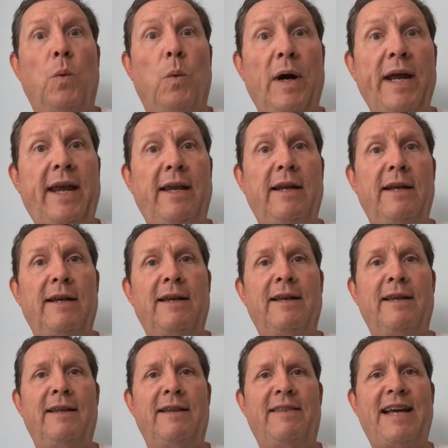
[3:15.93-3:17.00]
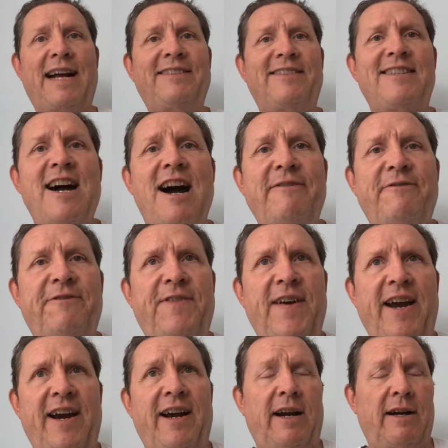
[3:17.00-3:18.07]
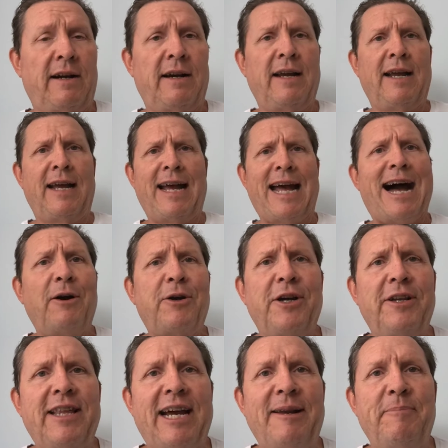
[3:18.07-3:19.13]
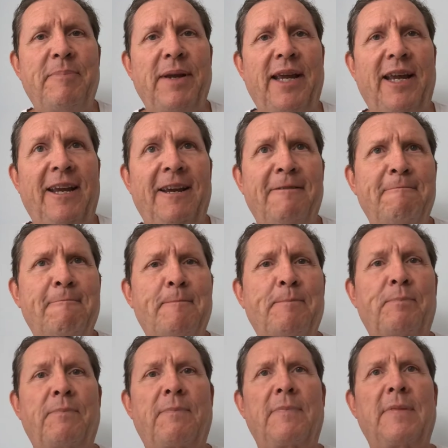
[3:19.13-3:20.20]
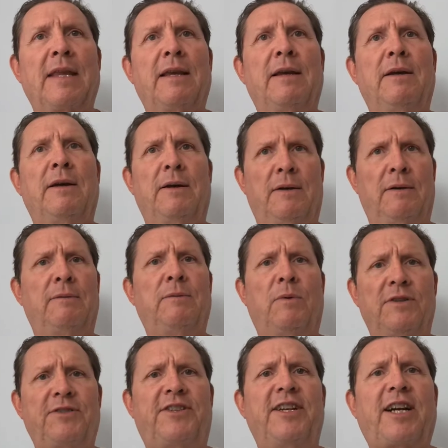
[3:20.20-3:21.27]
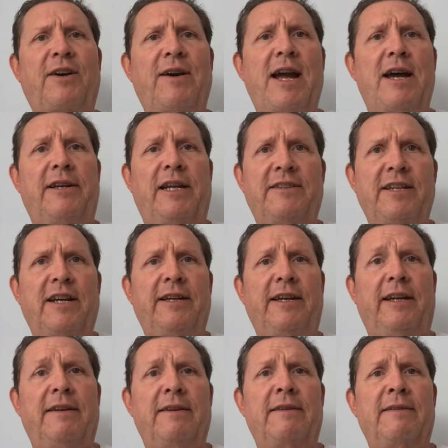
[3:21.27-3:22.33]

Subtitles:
Wait, that's not fair. How could that be? Well, stick around, I'll tell you.